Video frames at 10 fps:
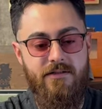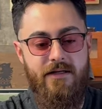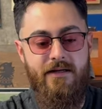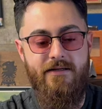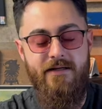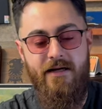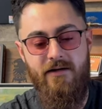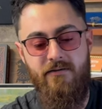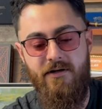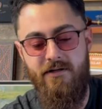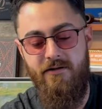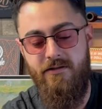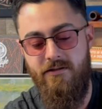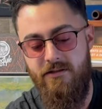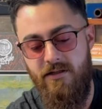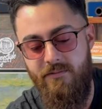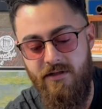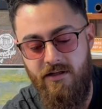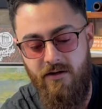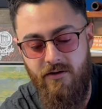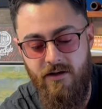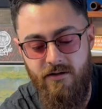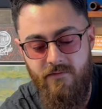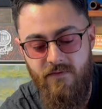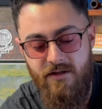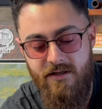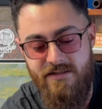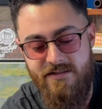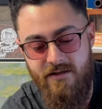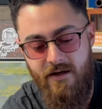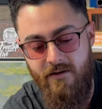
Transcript: I kind of want to go a little bit lower. It's